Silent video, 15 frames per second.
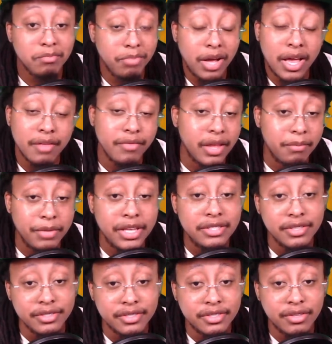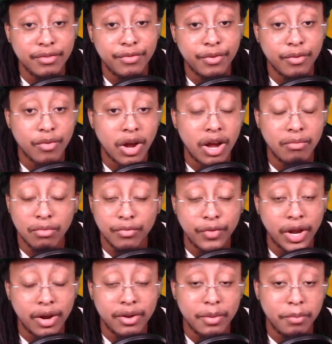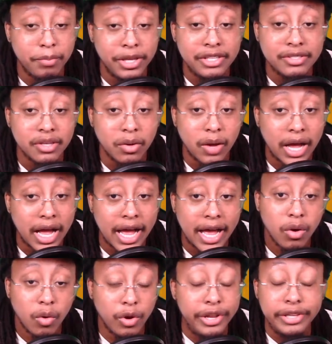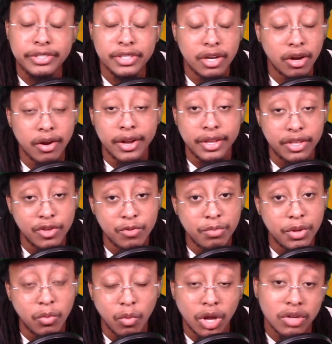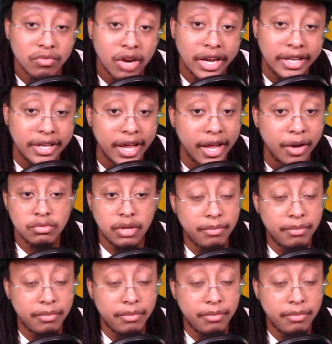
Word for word: But I mean, it's interesting for Ron Rivera to be so high on his current QB1 right now.